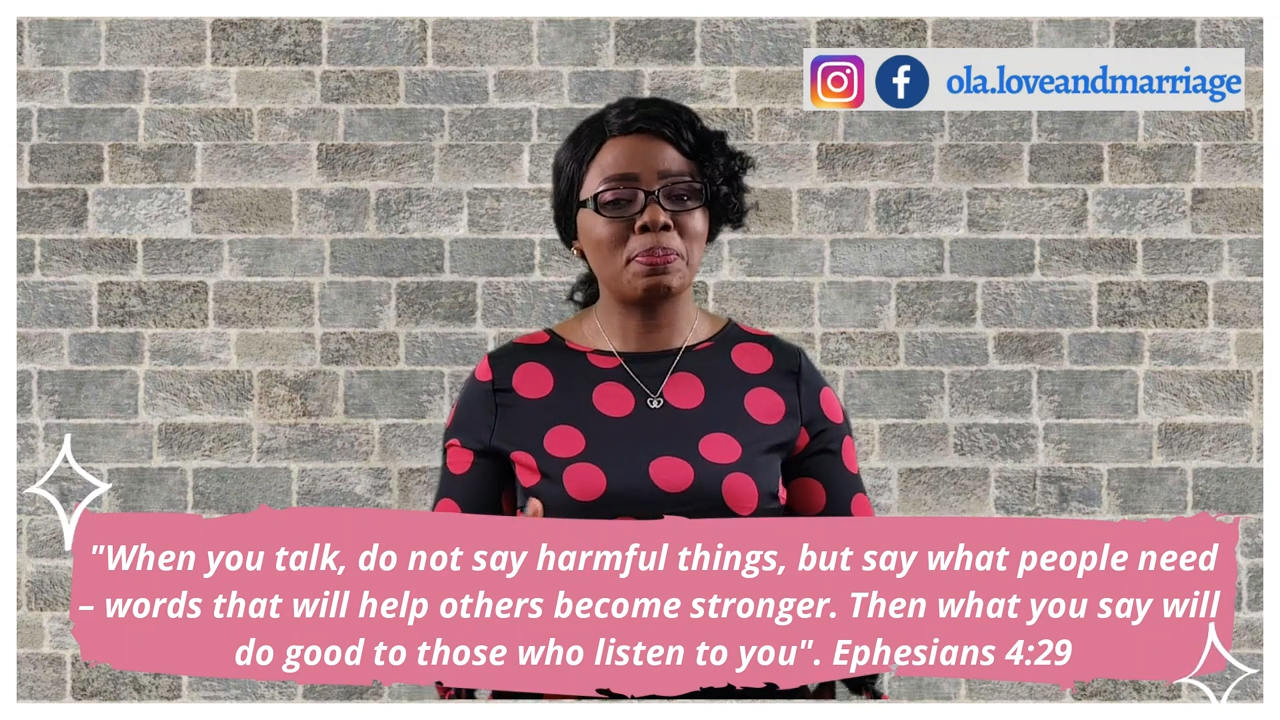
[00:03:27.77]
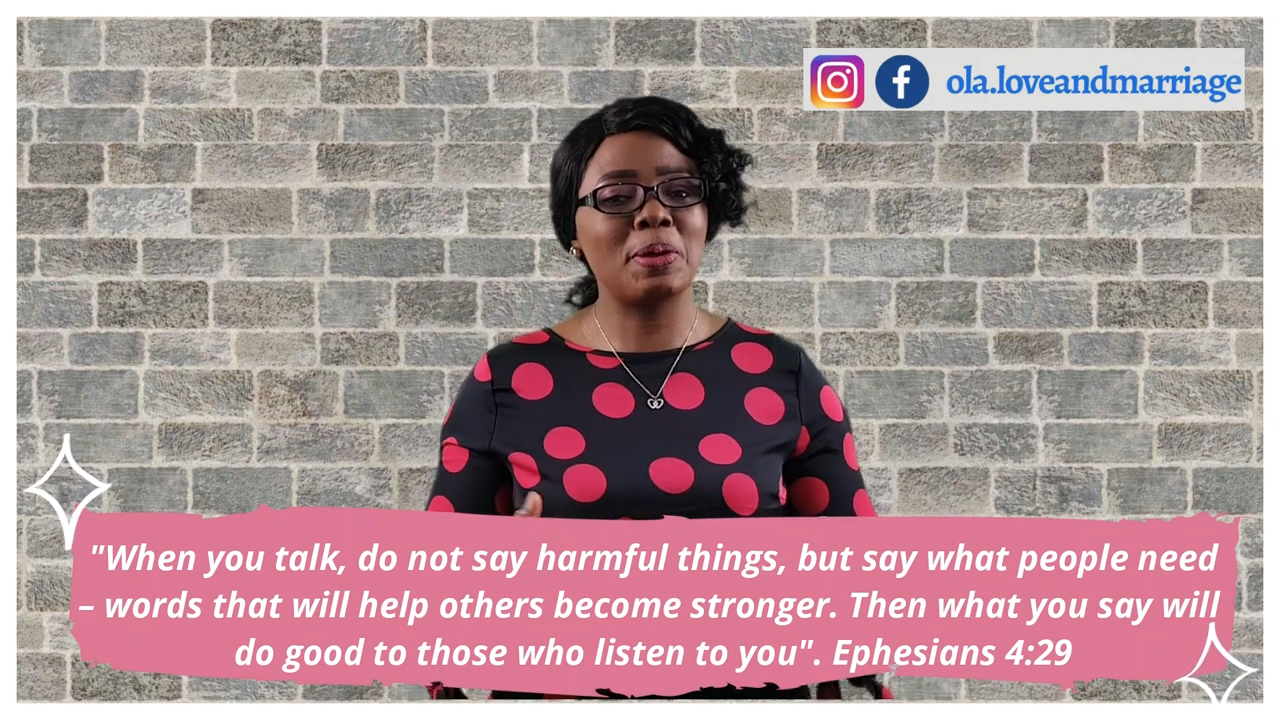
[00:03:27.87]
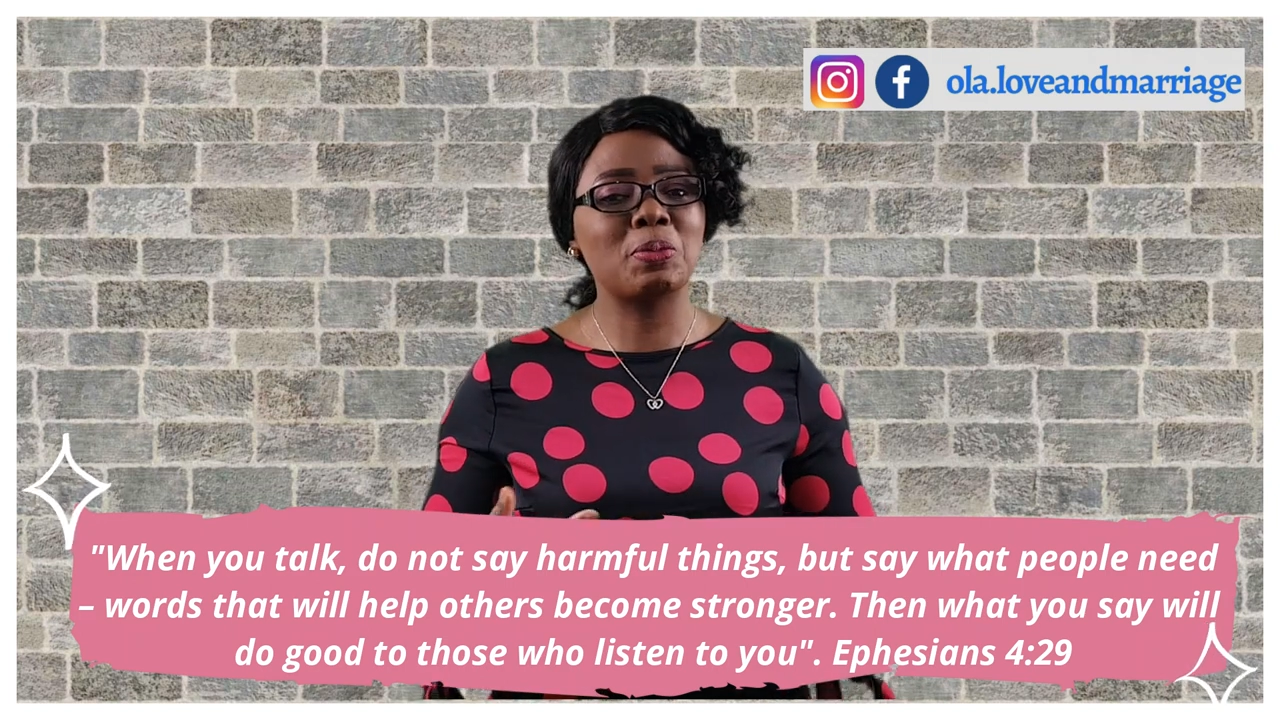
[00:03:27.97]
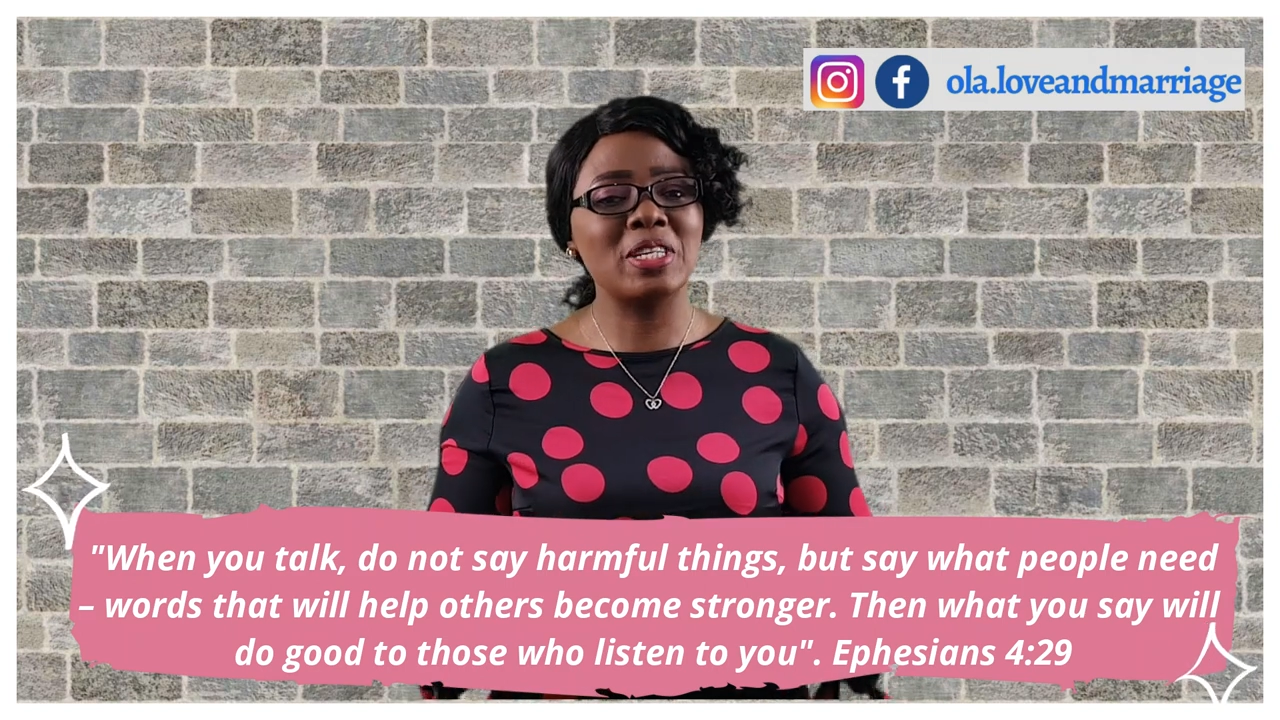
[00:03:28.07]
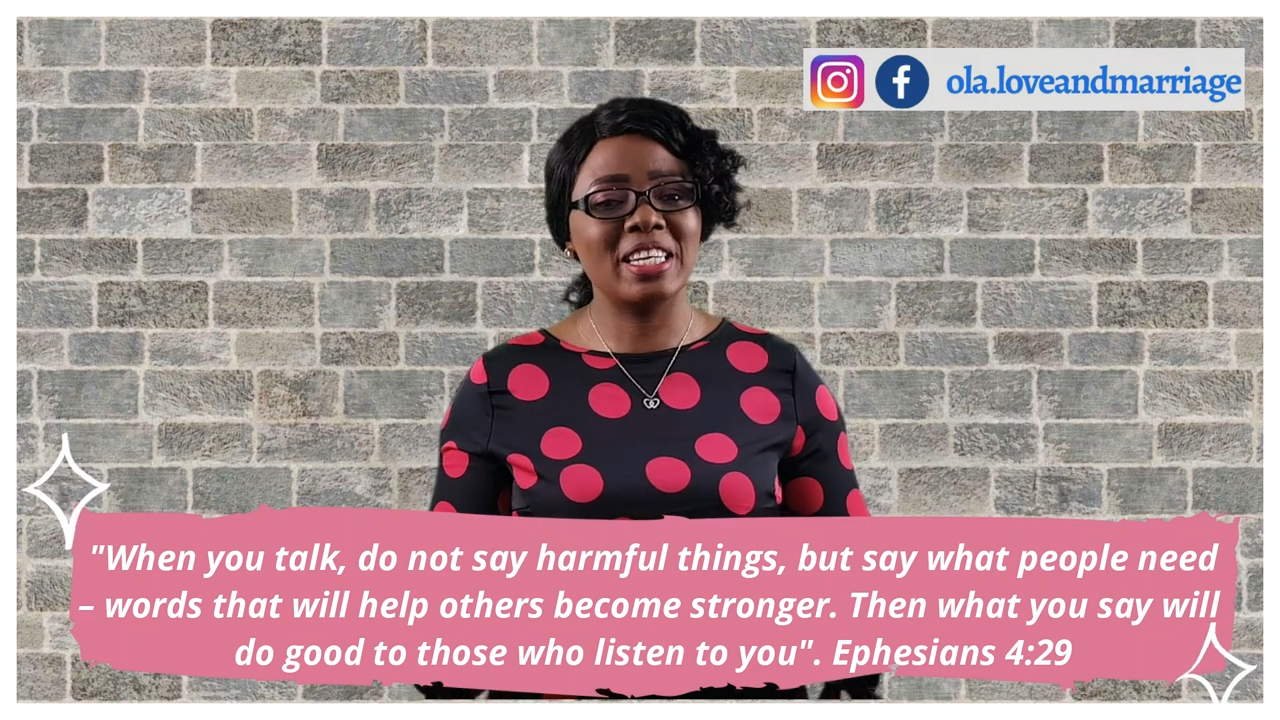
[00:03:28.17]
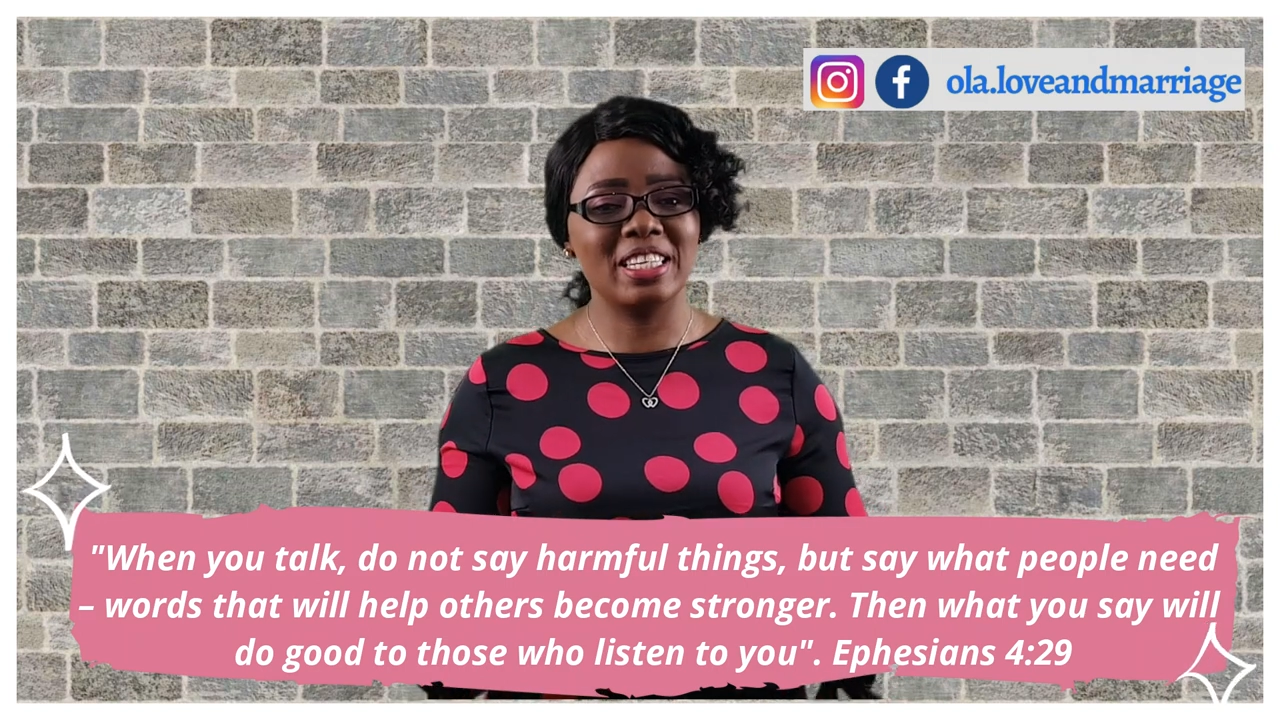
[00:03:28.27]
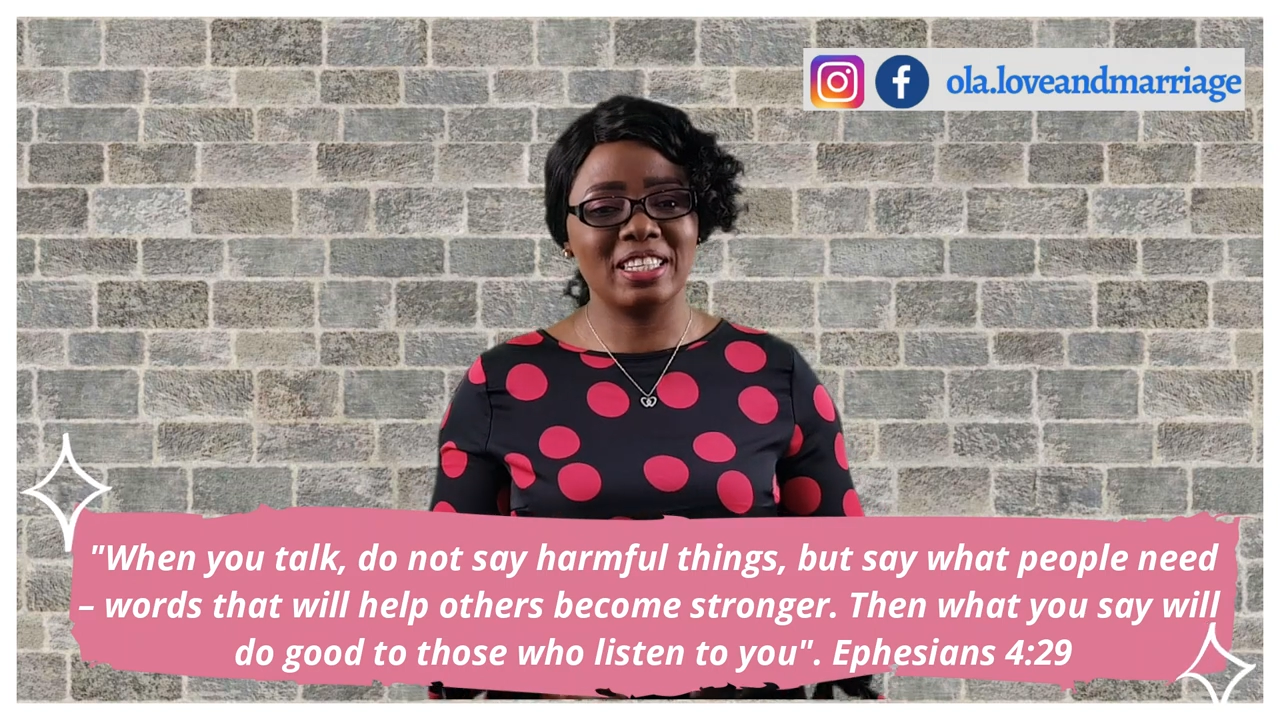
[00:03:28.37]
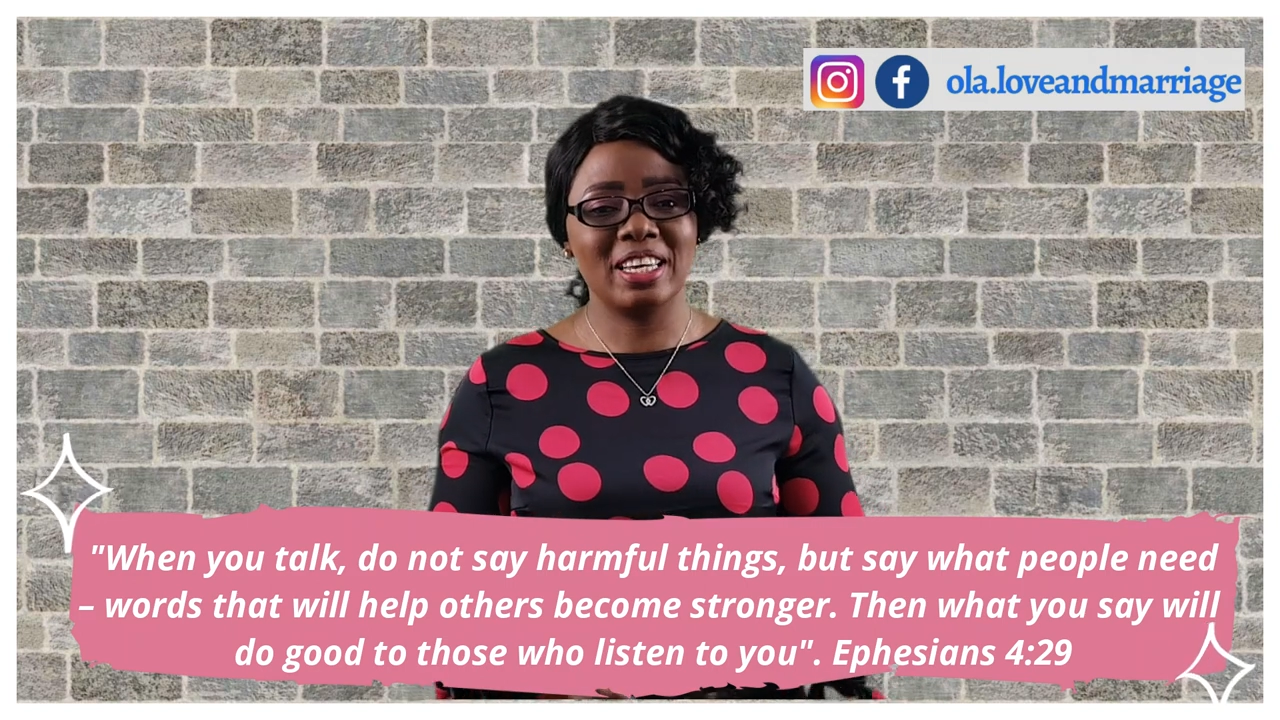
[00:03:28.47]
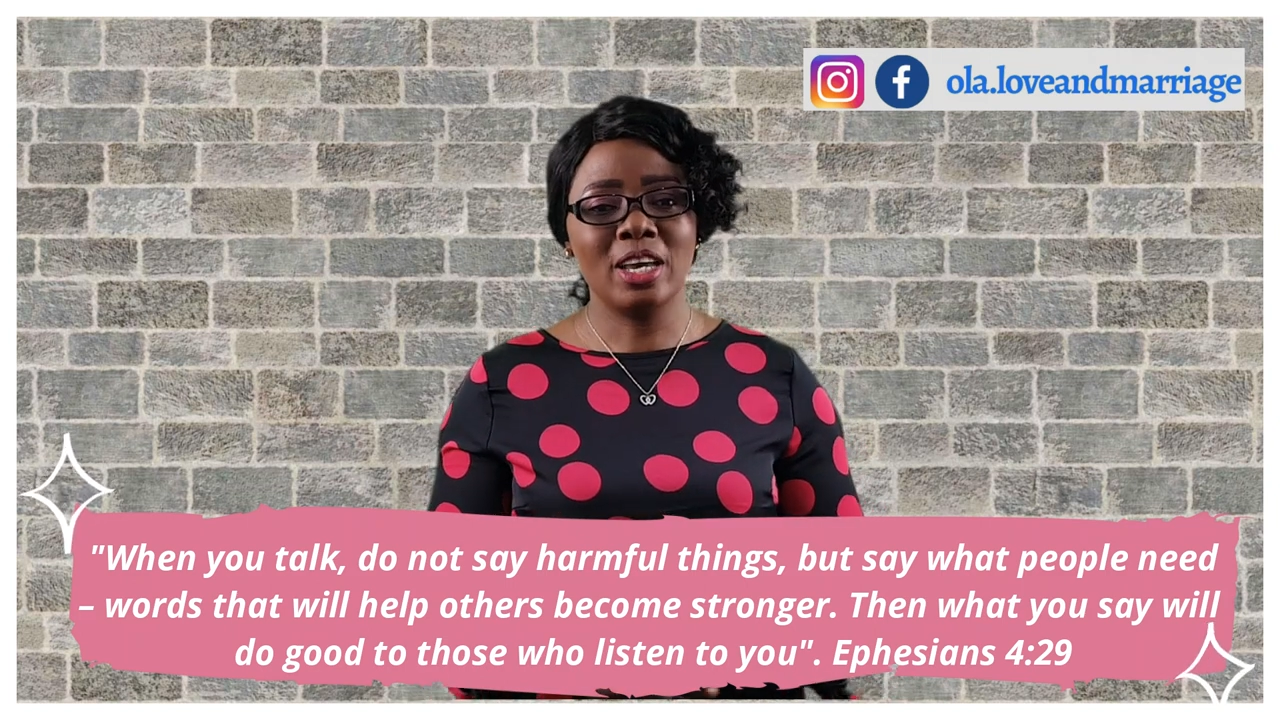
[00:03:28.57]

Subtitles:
people need,